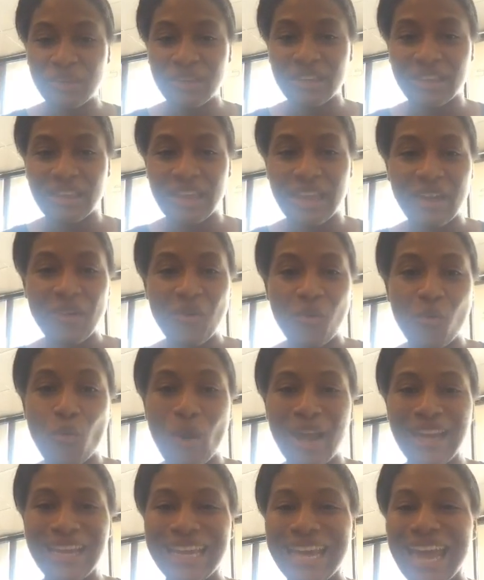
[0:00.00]
with like
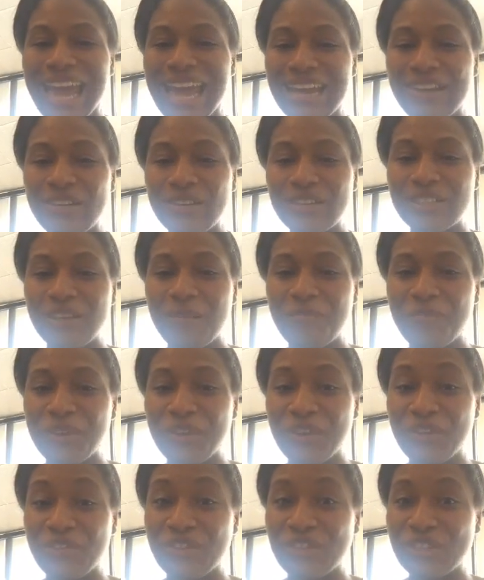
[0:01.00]
white cake or
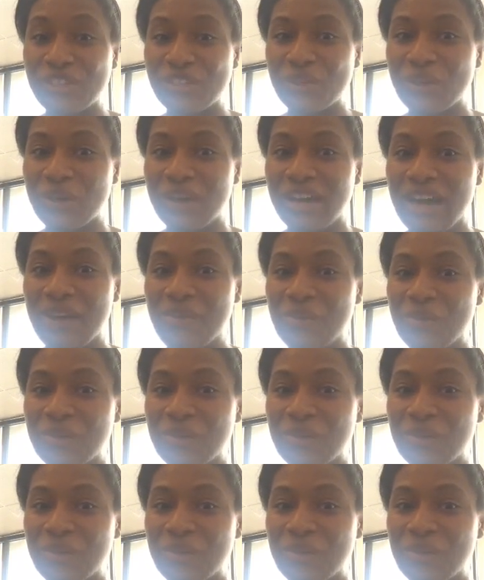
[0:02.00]
something of the sort. I